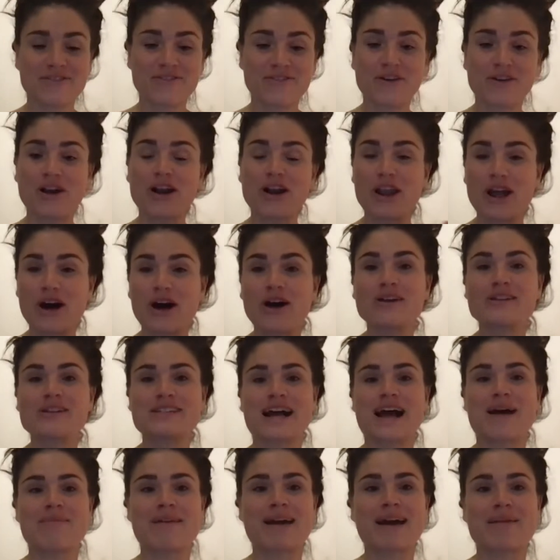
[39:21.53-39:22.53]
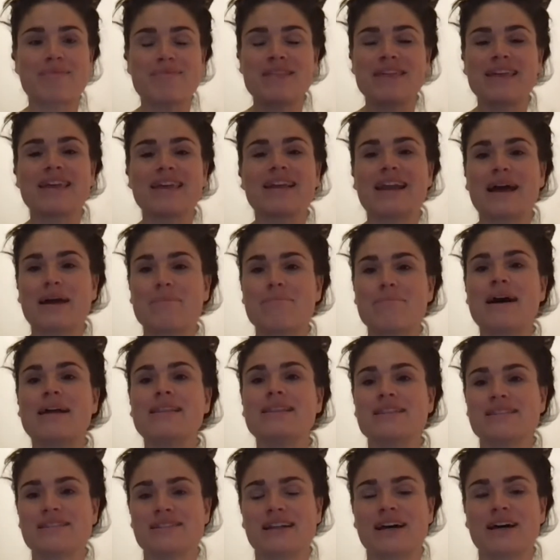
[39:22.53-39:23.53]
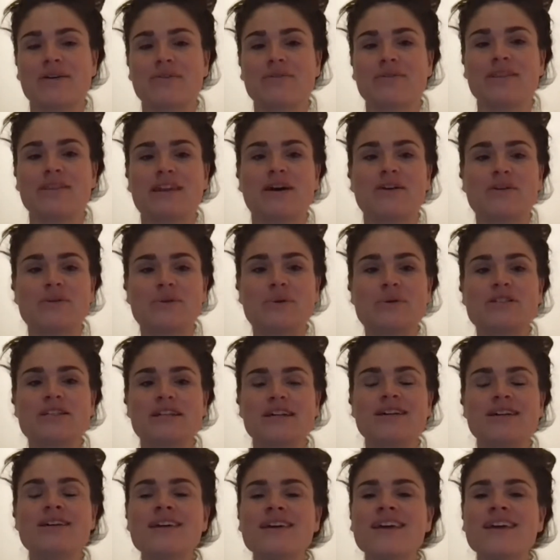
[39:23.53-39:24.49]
for a long time, like I'm thinking like months now with our daughter,